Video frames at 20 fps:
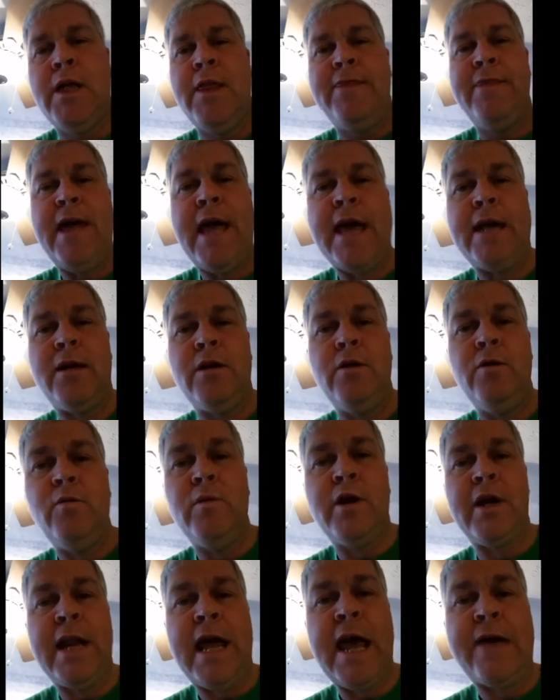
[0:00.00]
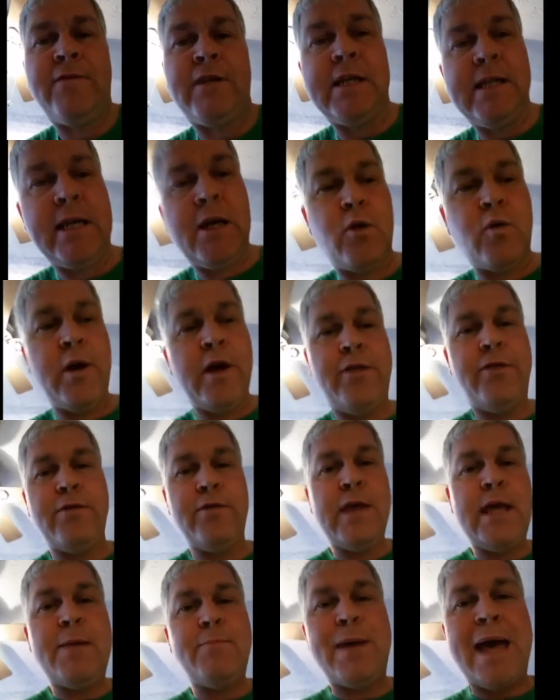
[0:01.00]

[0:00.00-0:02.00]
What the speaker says: Then we're going to have to deal with the